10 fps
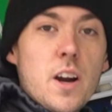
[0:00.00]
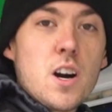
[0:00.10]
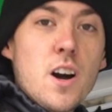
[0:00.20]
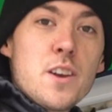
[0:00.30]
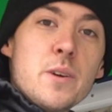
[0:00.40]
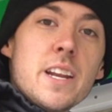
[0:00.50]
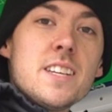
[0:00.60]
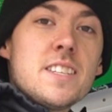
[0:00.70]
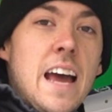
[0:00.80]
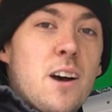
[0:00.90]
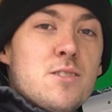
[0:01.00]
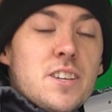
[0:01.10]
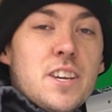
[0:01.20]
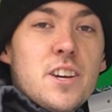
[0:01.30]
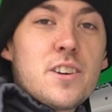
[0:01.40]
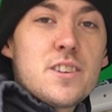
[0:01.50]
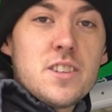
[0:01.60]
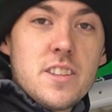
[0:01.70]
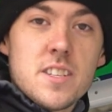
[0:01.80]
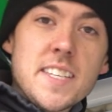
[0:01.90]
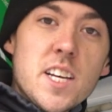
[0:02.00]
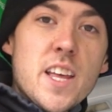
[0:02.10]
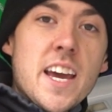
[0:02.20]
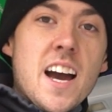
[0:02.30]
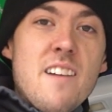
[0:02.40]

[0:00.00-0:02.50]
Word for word: Our conduit is now secured to the ceiling.